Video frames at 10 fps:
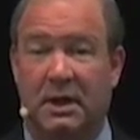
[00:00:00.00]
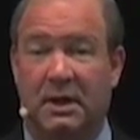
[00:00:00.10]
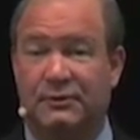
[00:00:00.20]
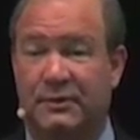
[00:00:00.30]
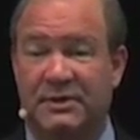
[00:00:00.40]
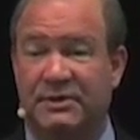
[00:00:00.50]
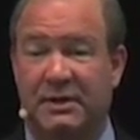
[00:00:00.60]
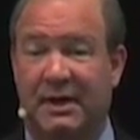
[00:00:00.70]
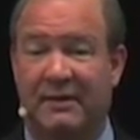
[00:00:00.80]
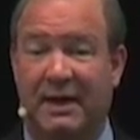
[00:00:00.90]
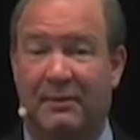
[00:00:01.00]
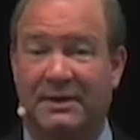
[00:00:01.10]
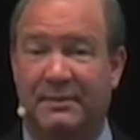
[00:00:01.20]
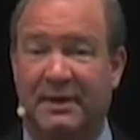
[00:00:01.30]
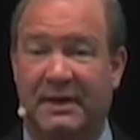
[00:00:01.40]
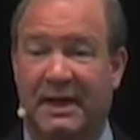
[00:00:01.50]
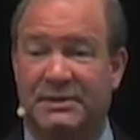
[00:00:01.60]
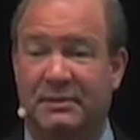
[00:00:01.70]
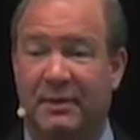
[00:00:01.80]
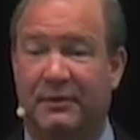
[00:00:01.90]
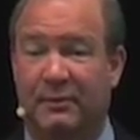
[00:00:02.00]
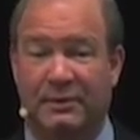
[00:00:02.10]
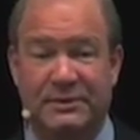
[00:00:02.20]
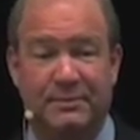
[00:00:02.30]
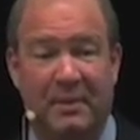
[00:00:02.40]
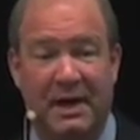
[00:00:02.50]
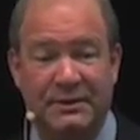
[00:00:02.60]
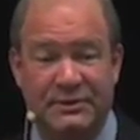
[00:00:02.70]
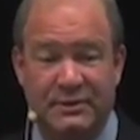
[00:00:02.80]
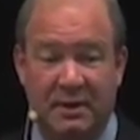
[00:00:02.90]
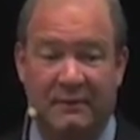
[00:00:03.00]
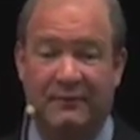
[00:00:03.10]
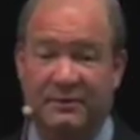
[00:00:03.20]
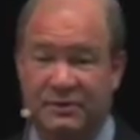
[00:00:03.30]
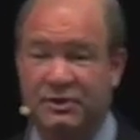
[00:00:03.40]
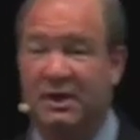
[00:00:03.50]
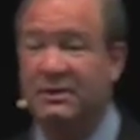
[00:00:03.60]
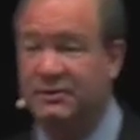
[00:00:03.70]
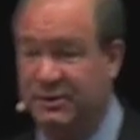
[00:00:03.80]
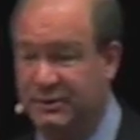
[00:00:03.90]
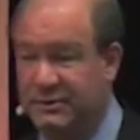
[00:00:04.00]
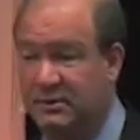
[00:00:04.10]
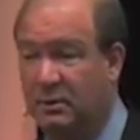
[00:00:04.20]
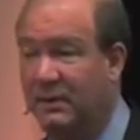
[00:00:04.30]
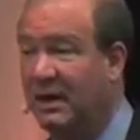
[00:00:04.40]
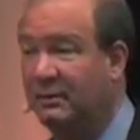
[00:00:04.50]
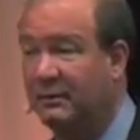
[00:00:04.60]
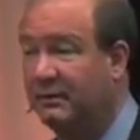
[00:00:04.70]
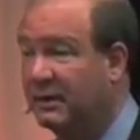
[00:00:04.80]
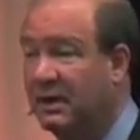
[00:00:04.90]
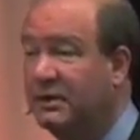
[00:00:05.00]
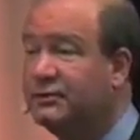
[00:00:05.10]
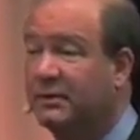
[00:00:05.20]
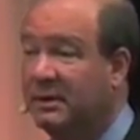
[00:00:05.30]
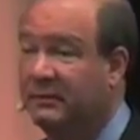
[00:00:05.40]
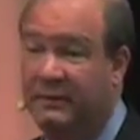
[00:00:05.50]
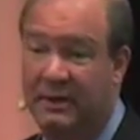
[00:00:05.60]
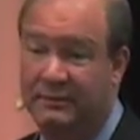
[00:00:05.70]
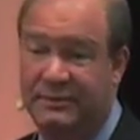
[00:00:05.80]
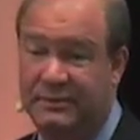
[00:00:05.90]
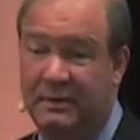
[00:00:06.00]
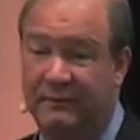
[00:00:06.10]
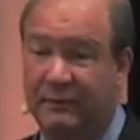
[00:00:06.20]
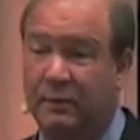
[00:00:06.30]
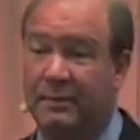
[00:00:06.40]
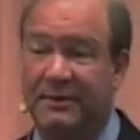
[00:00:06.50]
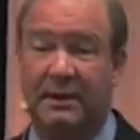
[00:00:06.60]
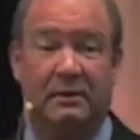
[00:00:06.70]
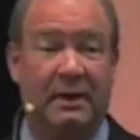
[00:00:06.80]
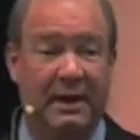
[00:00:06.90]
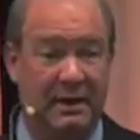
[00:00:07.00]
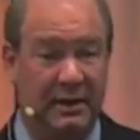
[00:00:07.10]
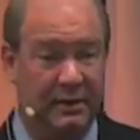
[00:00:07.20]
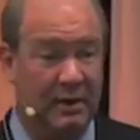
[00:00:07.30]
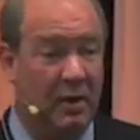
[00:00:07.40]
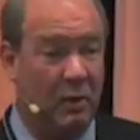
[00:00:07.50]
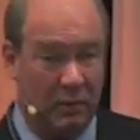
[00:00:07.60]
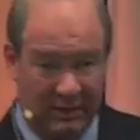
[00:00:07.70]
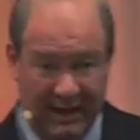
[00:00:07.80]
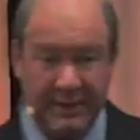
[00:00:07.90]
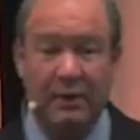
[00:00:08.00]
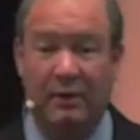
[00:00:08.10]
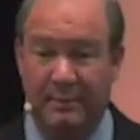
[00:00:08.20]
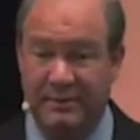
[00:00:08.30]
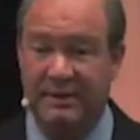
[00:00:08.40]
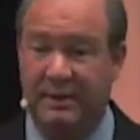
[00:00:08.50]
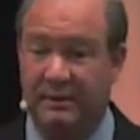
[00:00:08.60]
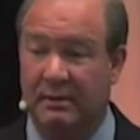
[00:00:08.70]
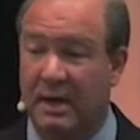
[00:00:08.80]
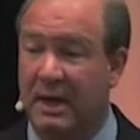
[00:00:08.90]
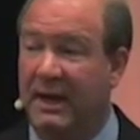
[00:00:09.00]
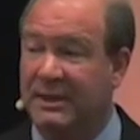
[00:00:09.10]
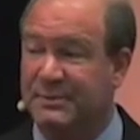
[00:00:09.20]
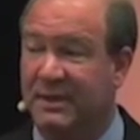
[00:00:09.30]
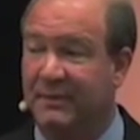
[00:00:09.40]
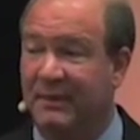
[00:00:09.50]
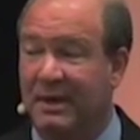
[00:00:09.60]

Traditionally, you never had a right to mediation, but the response of the judges around the country, and in Florida in particular, and in Orlando in particular, has been,